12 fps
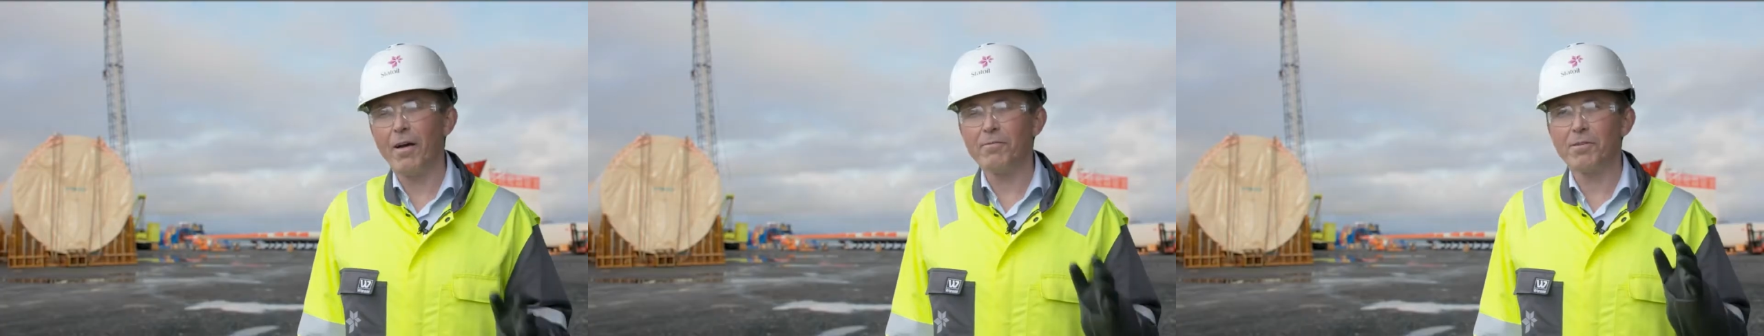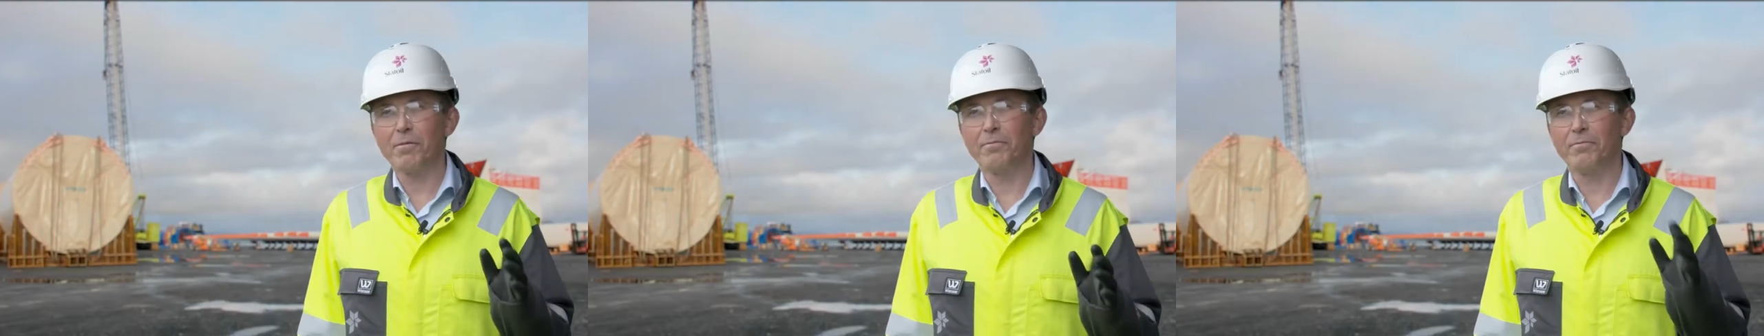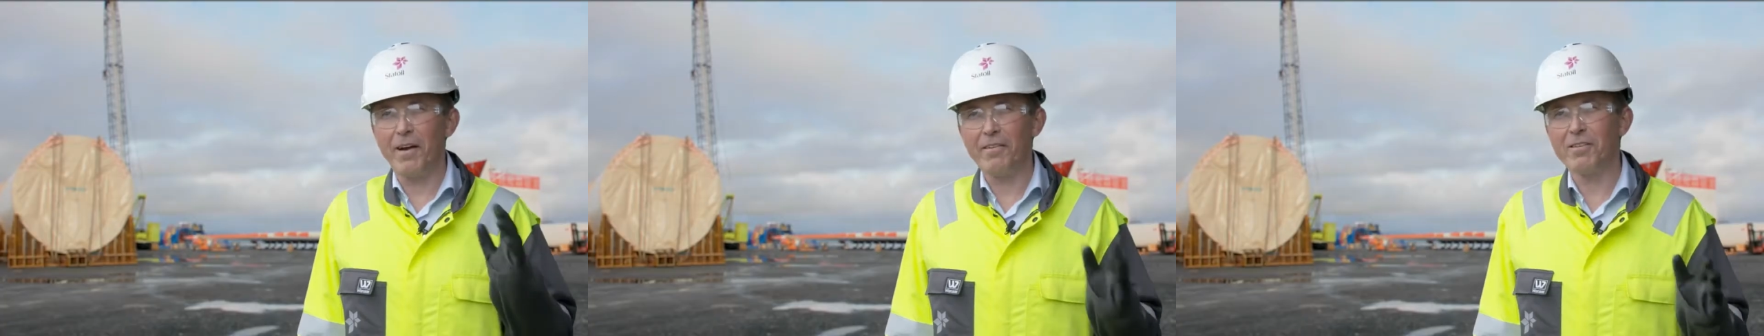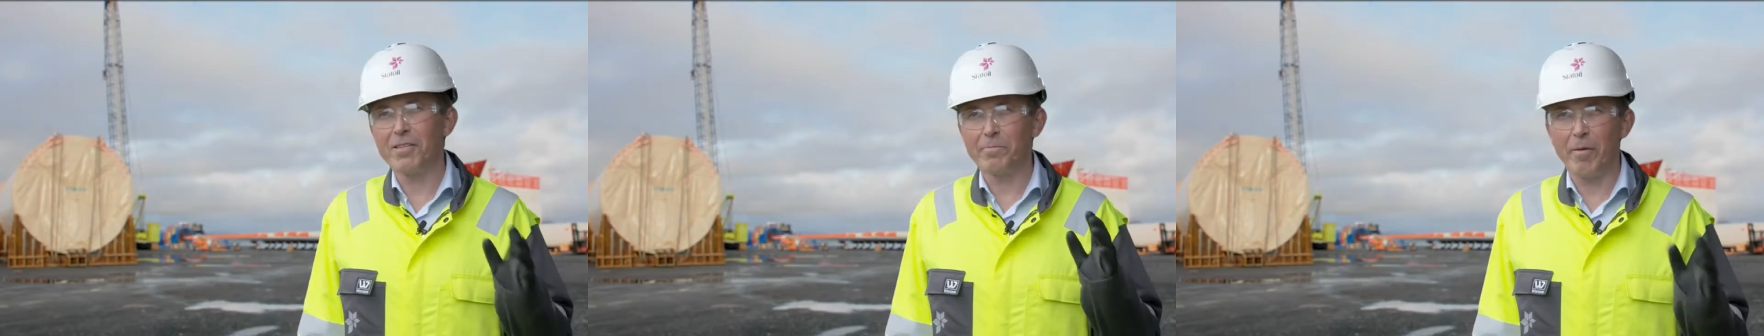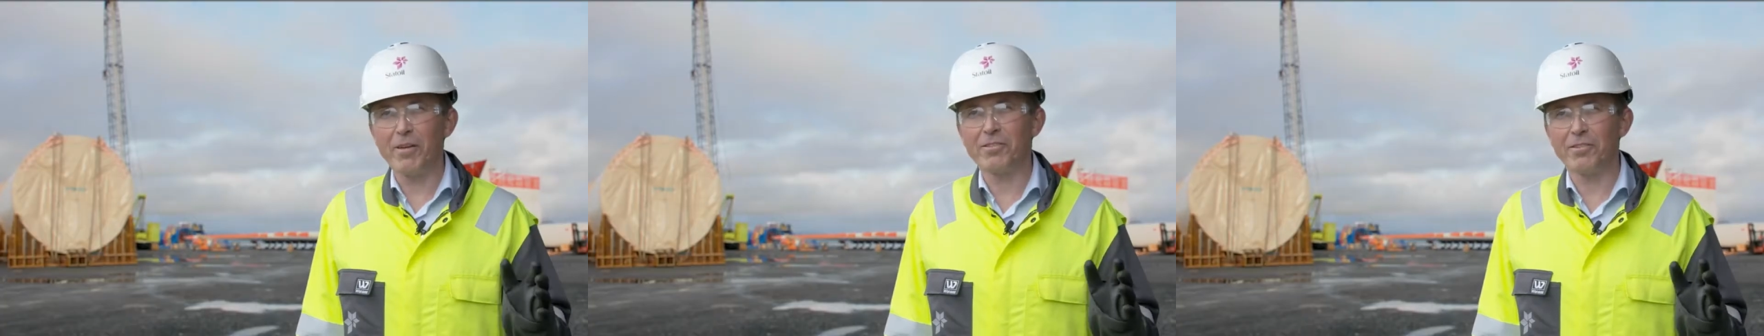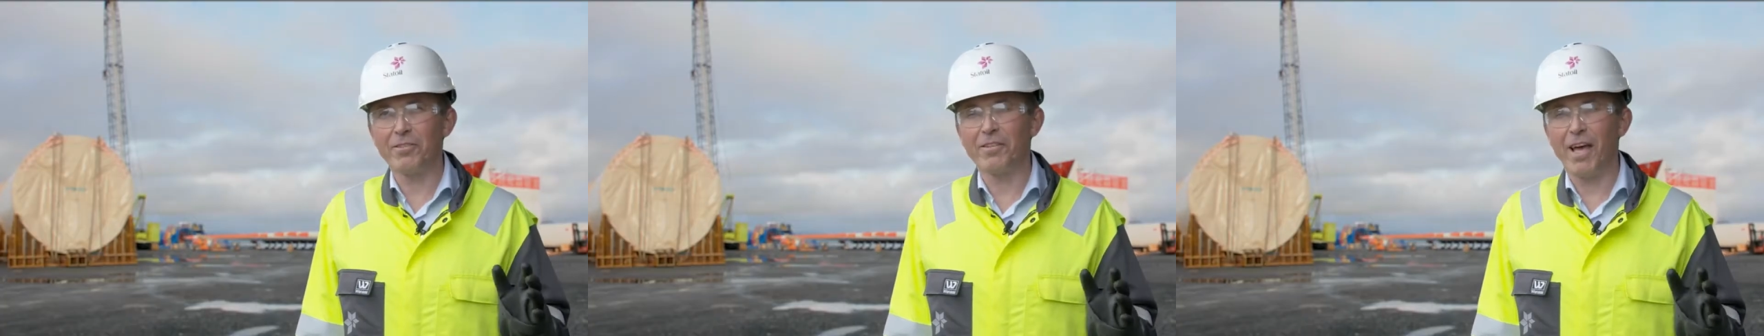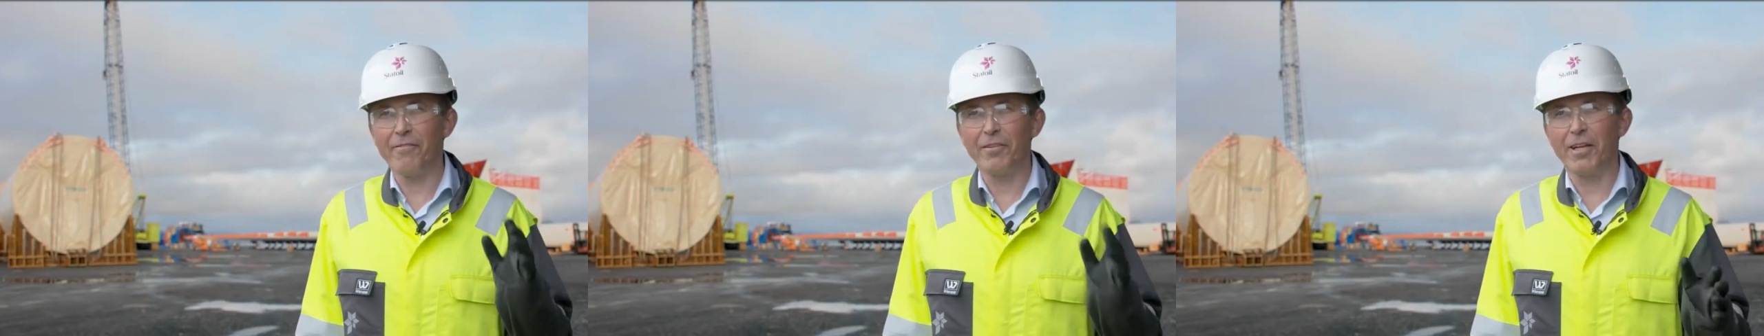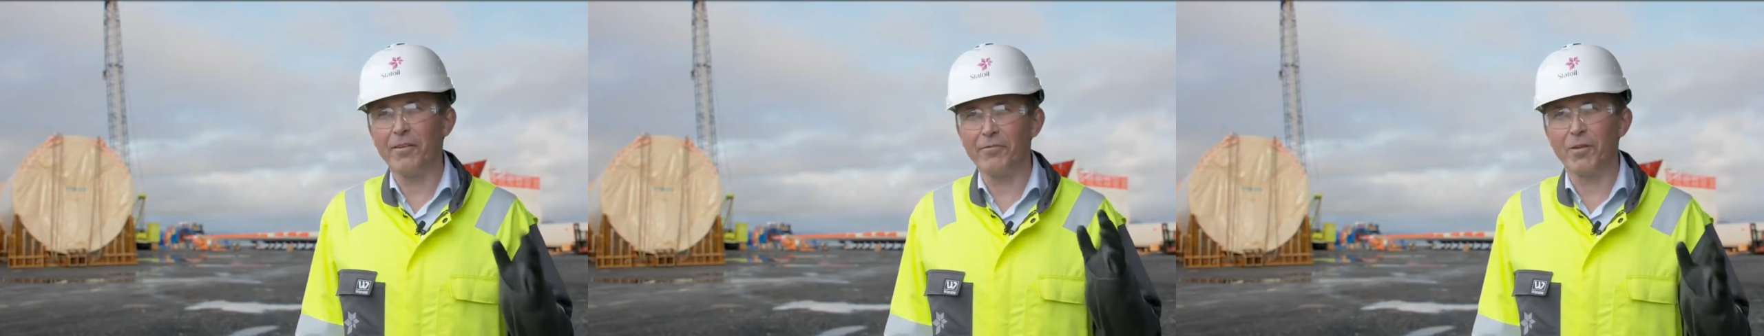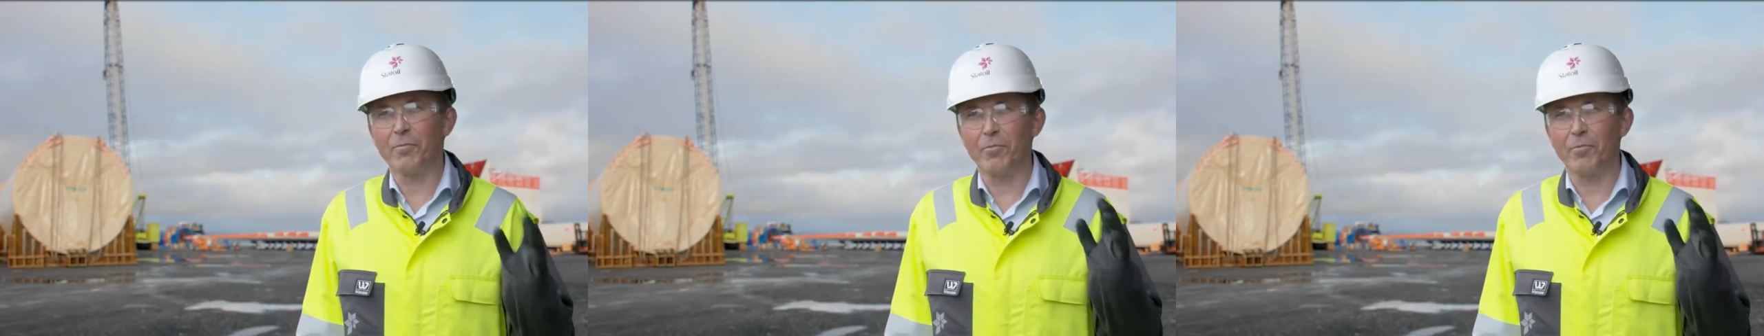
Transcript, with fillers: have some very special heavy lift